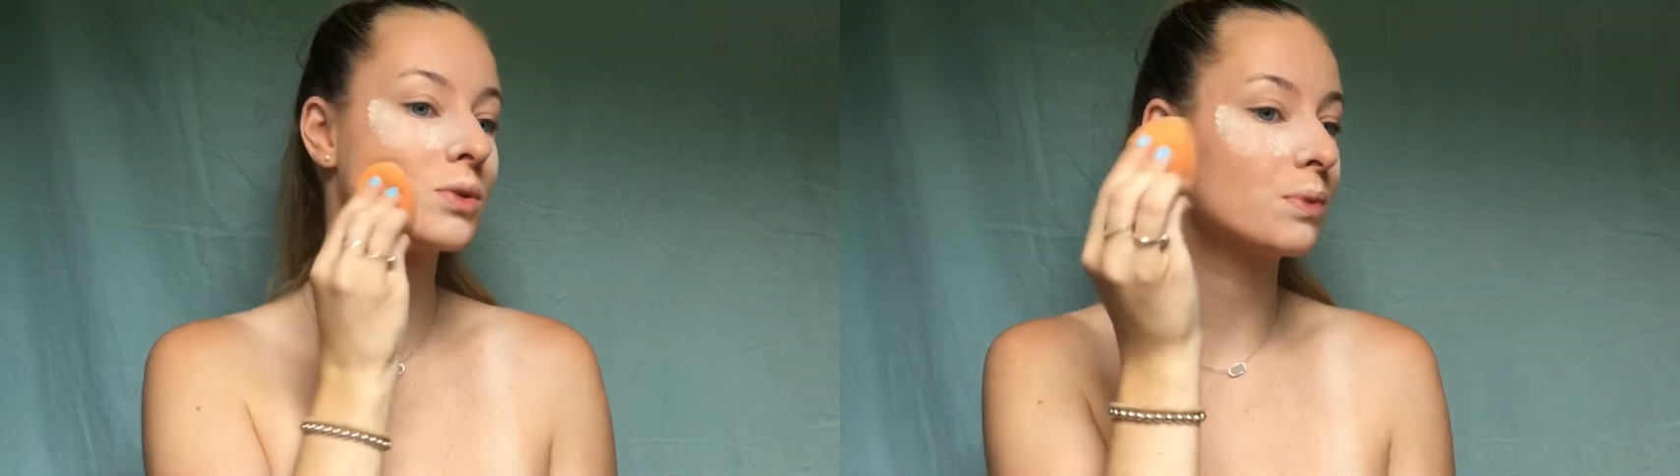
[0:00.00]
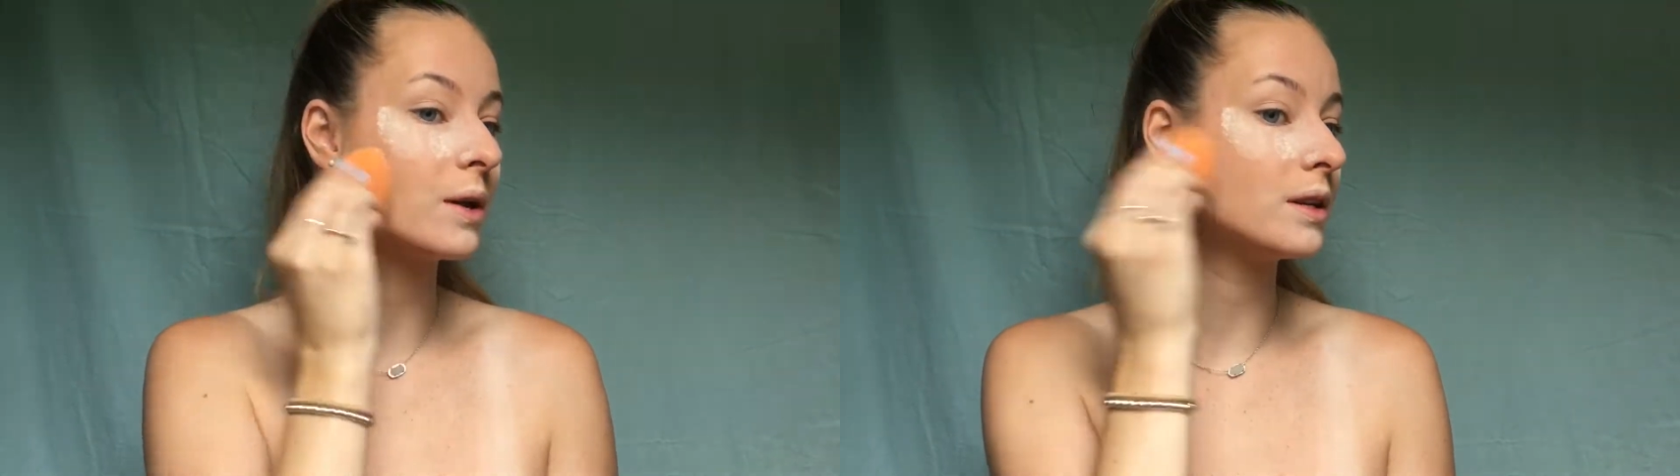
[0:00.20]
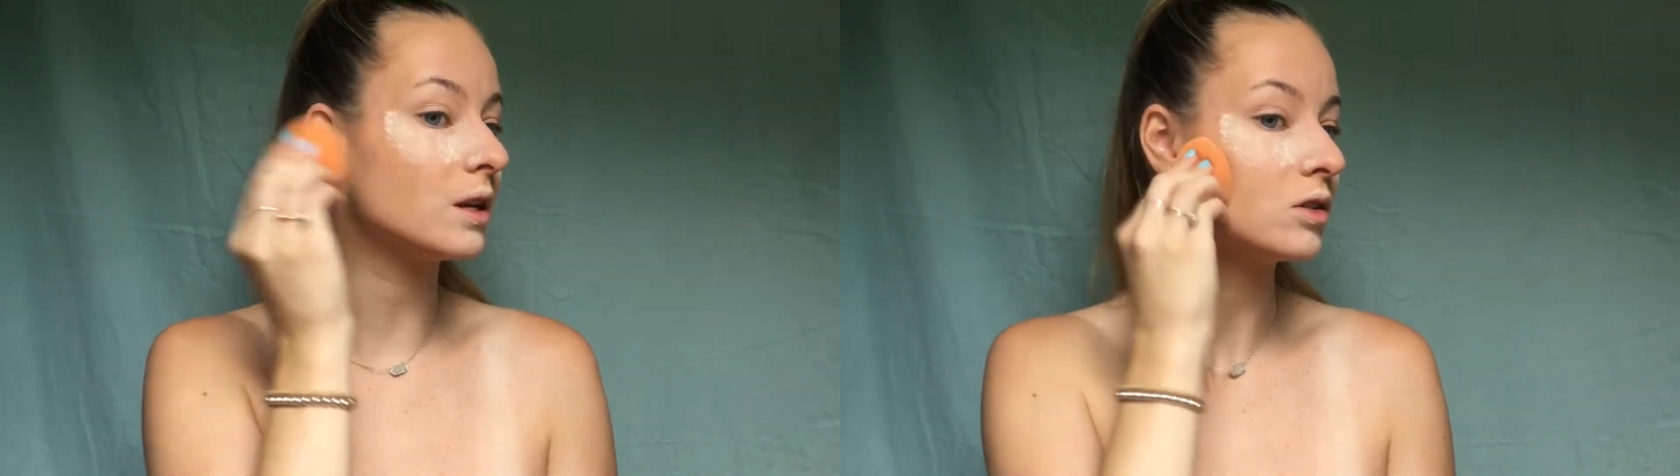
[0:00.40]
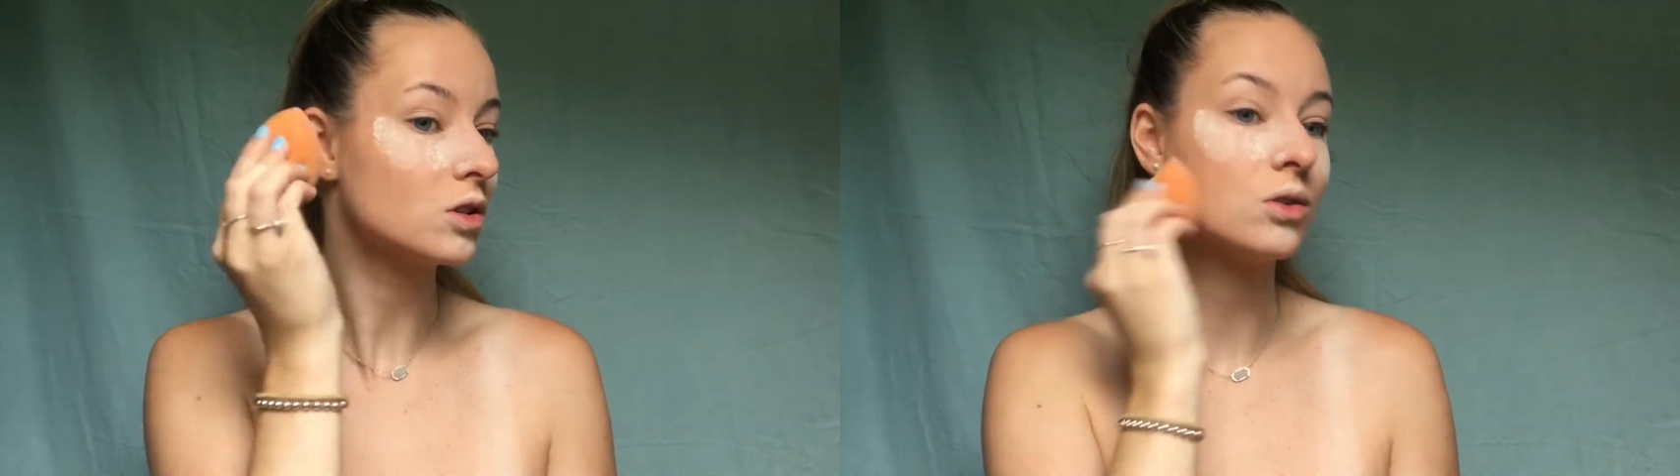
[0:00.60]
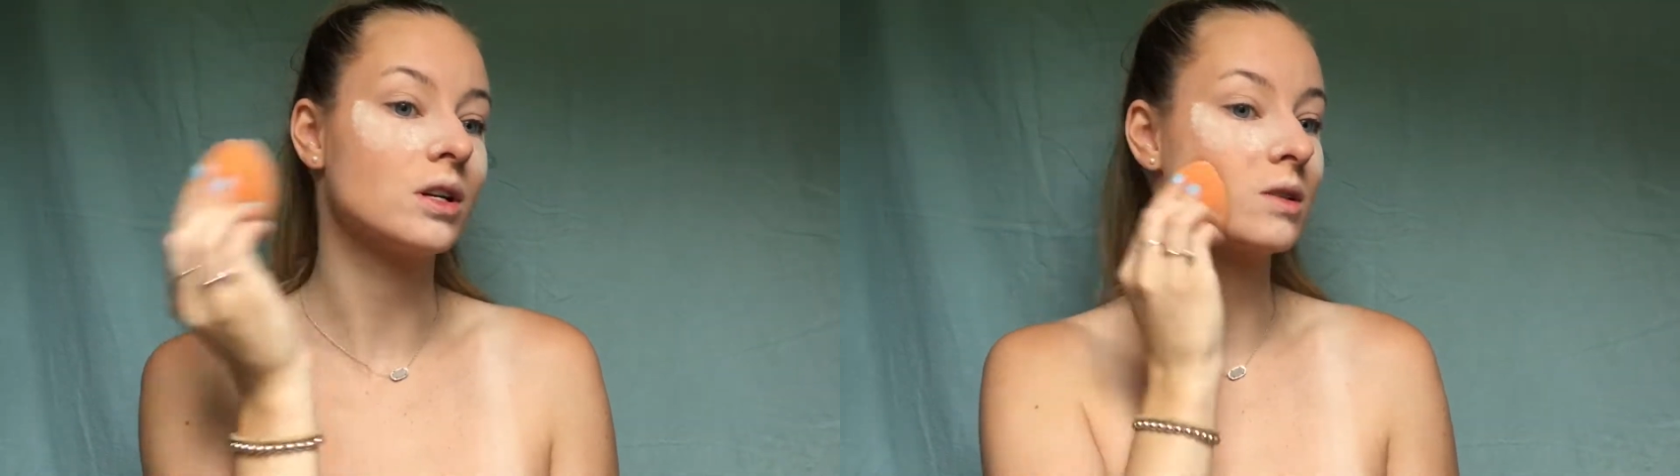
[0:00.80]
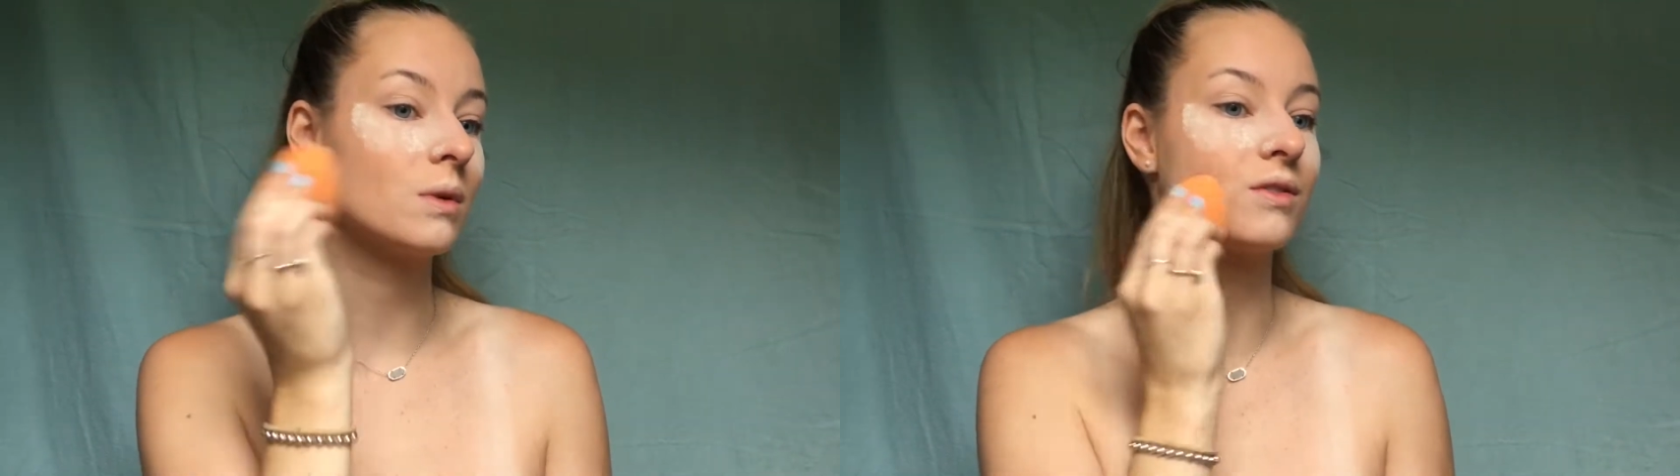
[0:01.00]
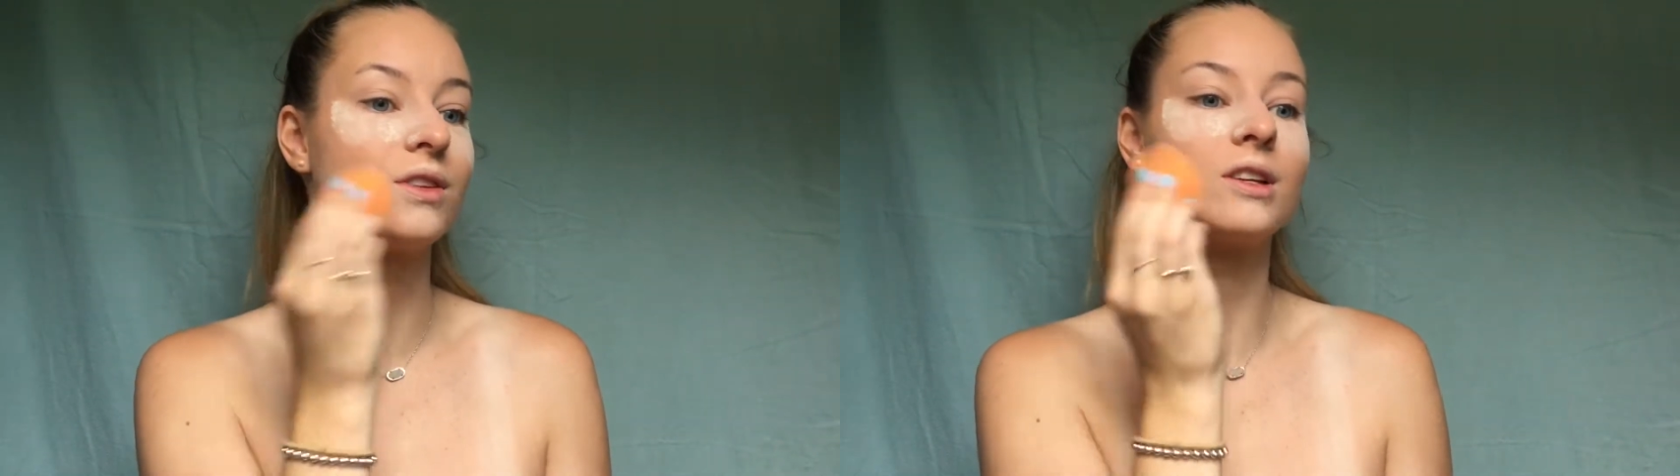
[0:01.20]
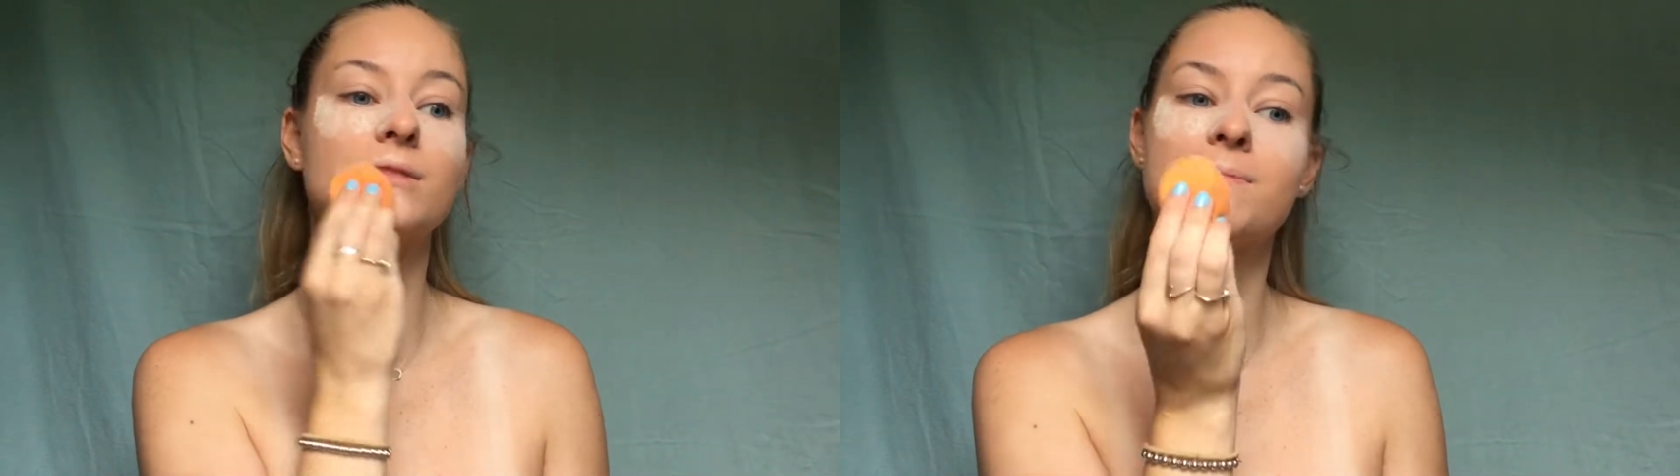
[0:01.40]
and just blend it into the
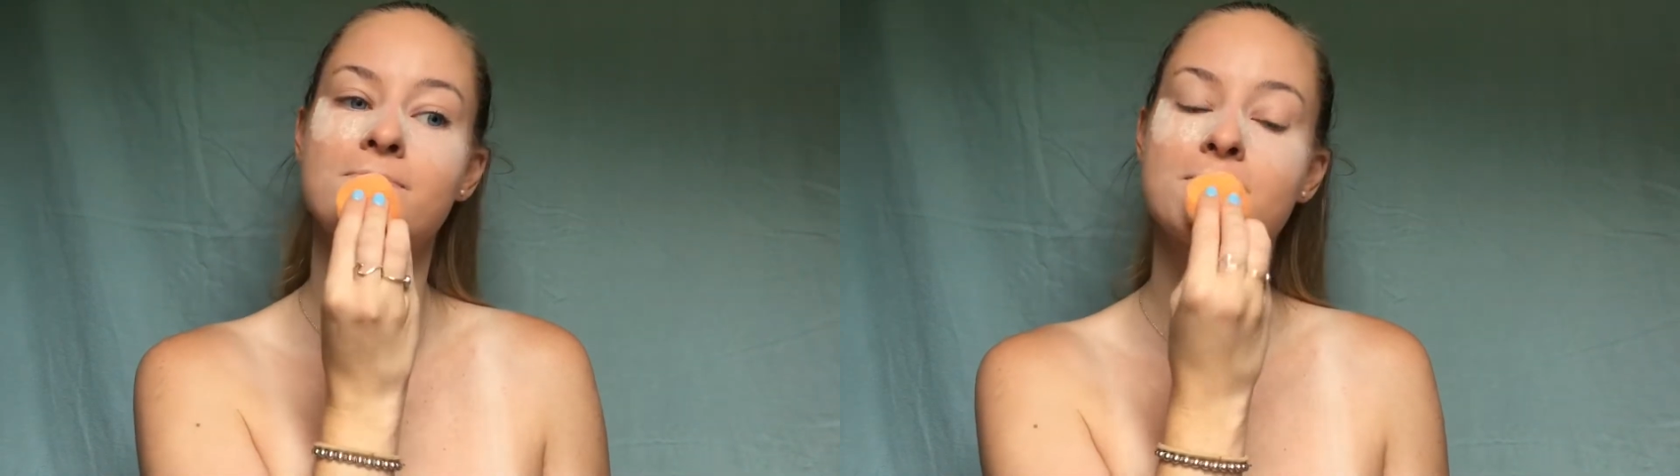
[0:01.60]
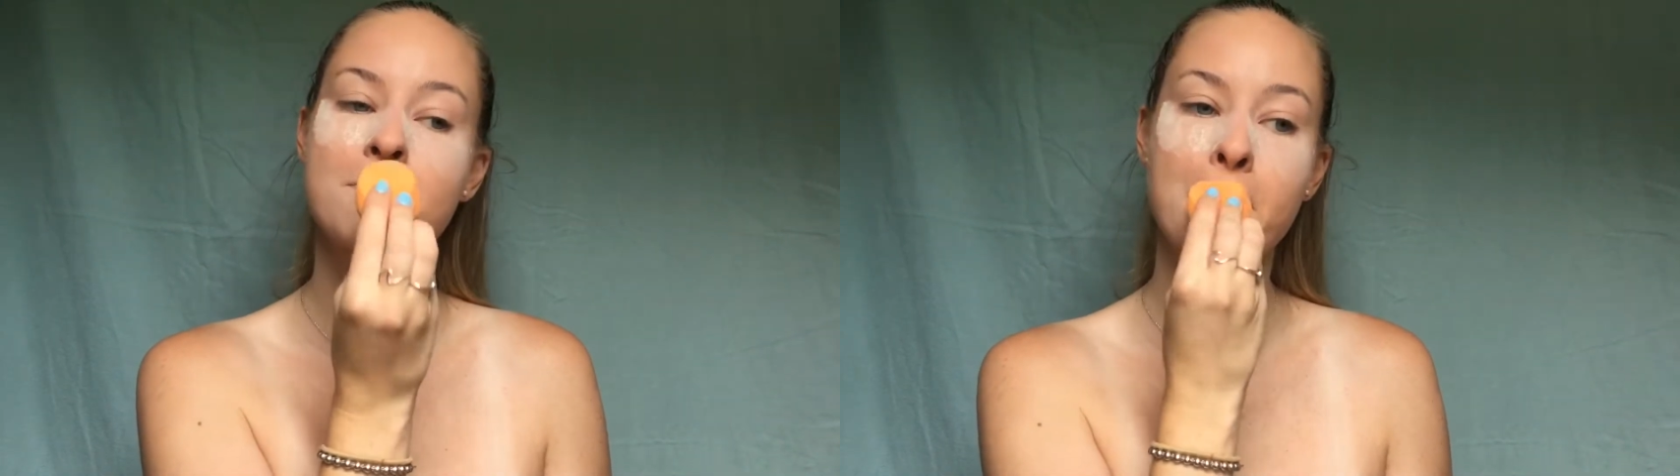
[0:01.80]
rest of my face.